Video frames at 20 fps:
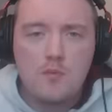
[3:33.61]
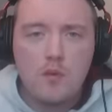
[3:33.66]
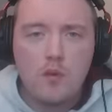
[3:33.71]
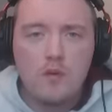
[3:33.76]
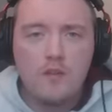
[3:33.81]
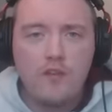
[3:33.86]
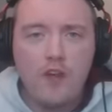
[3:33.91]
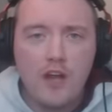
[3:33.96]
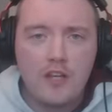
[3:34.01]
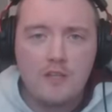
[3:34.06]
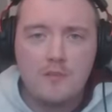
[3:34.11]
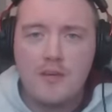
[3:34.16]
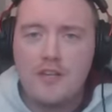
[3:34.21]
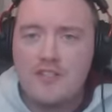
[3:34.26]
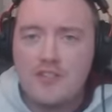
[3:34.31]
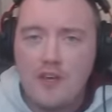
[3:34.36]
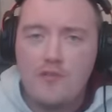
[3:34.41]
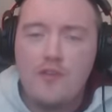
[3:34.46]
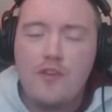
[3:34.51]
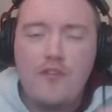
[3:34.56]
unfollowed me.
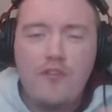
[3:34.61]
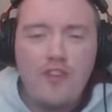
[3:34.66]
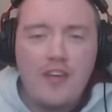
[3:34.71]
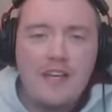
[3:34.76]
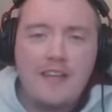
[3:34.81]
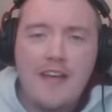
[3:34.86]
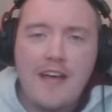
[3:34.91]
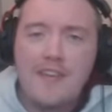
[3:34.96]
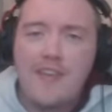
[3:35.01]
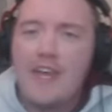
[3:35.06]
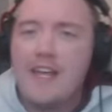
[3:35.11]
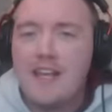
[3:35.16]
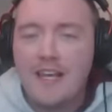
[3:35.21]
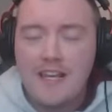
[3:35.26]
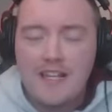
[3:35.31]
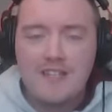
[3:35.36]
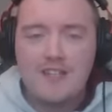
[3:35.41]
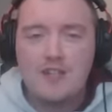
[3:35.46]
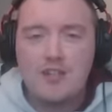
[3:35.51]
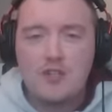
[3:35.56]
So if you think that they
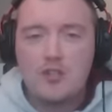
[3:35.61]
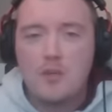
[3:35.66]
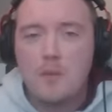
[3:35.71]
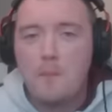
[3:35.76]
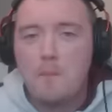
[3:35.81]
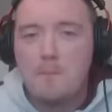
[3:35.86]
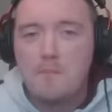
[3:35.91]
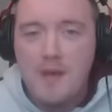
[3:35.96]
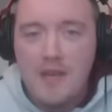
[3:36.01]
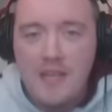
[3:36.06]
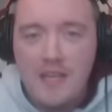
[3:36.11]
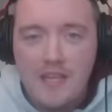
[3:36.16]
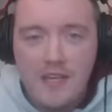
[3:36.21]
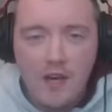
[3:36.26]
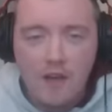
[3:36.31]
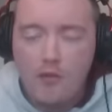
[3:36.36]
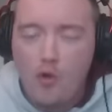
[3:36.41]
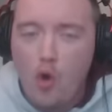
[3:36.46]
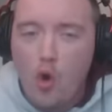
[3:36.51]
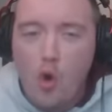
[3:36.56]
listened to me,
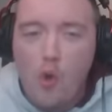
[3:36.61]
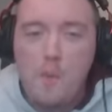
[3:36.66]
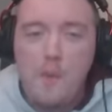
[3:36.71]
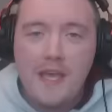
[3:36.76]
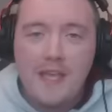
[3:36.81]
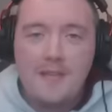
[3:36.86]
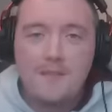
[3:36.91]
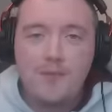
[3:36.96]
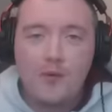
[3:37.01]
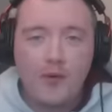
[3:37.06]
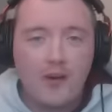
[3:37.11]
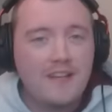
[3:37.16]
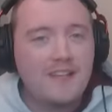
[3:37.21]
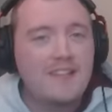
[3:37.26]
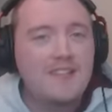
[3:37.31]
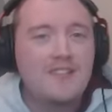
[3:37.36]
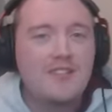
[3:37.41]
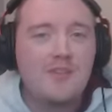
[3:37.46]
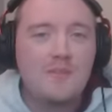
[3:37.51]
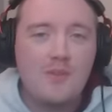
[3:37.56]
of all people in
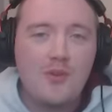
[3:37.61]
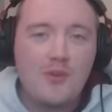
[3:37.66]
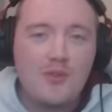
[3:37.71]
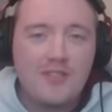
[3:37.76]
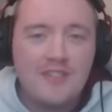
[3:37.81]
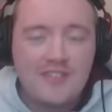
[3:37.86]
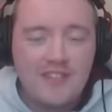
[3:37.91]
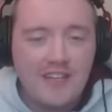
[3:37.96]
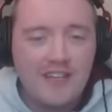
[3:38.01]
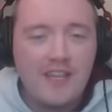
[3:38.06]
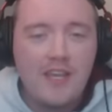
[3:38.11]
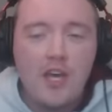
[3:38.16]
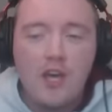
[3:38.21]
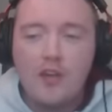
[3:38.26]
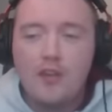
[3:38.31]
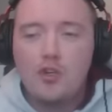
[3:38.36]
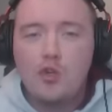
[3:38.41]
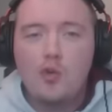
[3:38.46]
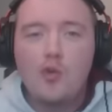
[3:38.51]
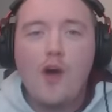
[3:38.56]
this community,
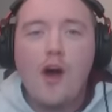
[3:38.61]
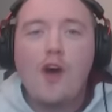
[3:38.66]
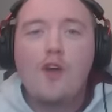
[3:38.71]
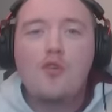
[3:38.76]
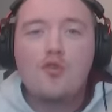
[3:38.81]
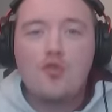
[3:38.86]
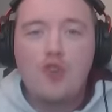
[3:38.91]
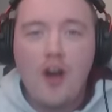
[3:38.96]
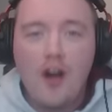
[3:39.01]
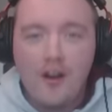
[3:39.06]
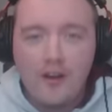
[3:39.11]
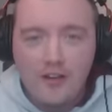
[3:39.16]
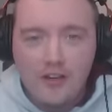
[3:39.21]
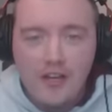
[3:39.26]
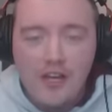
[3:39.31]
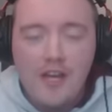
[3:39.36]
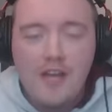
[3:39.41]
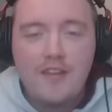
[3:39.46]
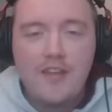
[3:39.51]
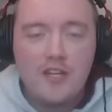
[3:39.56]
you are wrong.
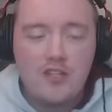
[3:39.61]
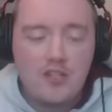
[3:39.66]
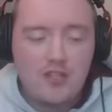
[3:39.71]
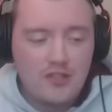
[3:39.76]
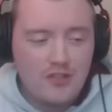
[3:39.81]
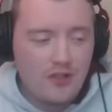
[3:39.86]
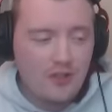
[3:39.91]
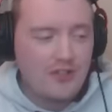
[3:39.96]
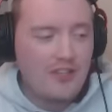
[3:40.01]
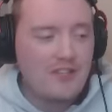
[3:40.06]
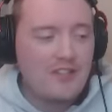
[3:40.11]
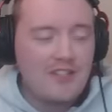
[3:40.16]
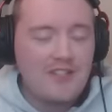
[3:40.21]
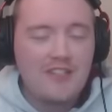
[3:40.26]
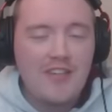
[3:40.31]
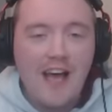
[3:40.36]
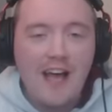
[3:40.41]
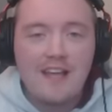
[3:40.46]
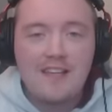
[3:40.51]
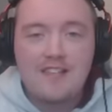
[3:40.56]
They just looked at the
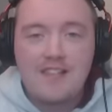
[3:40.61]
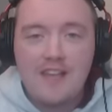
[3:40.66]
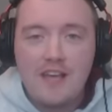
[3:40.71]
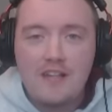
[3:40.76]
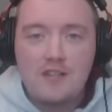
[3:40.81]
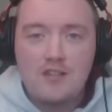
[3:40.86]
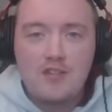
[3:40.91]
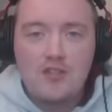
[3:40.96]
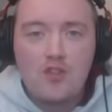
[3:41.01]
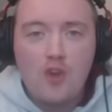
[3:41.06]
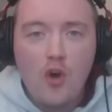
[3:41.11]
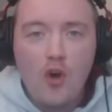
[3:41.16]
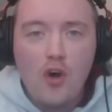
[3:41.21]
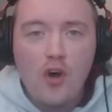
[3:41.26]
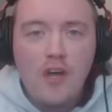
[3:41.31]
stats and saw